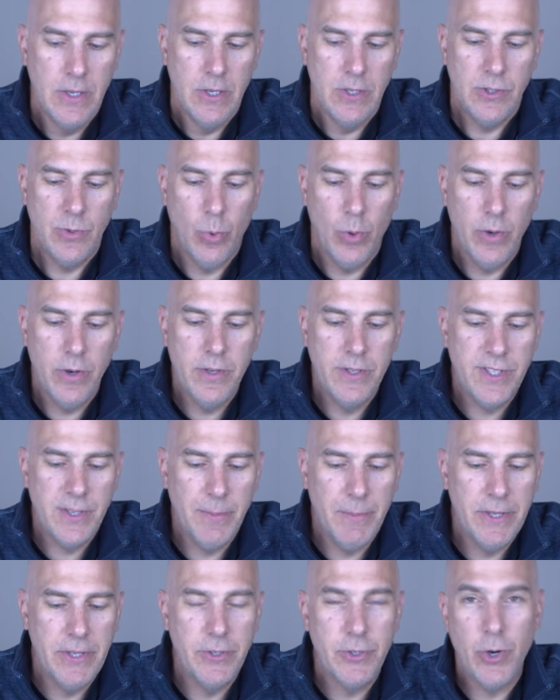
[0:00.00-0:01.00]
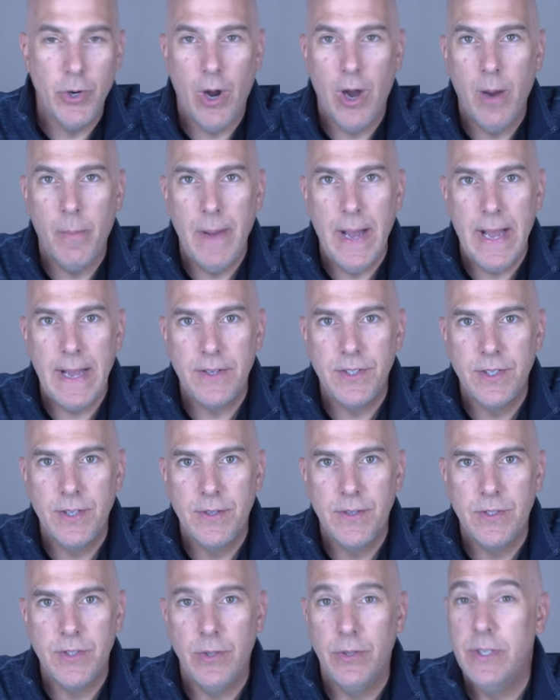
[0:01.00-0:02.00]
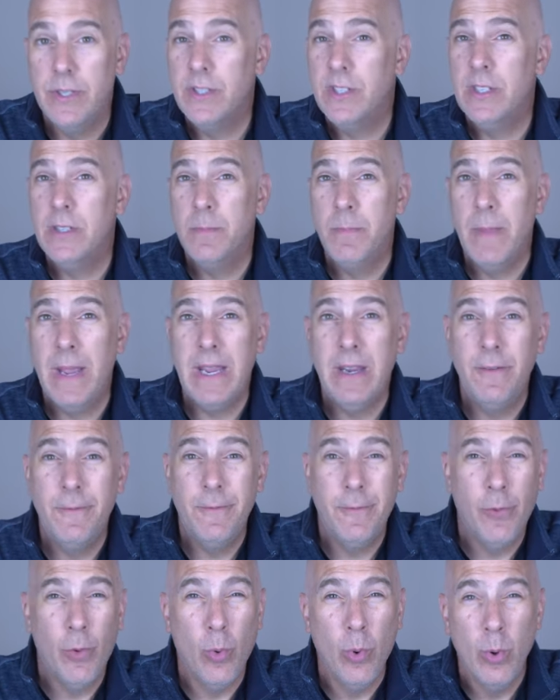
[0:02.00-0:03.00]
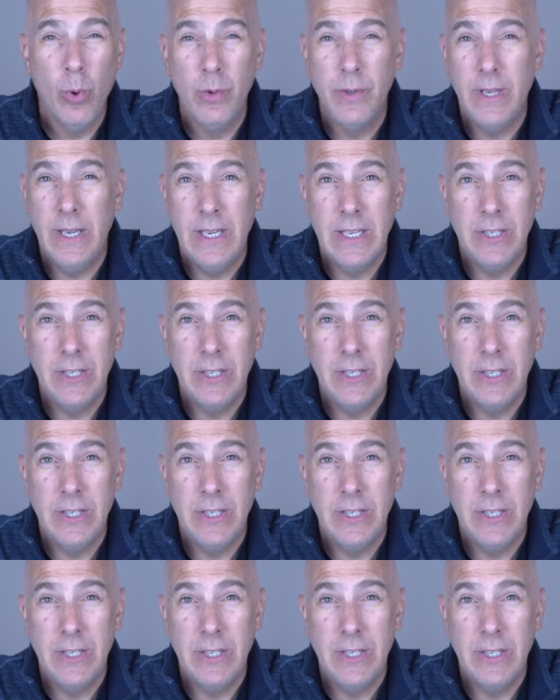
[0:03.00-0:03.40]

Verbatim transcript: So what are some of the drawbacks? So this is made for the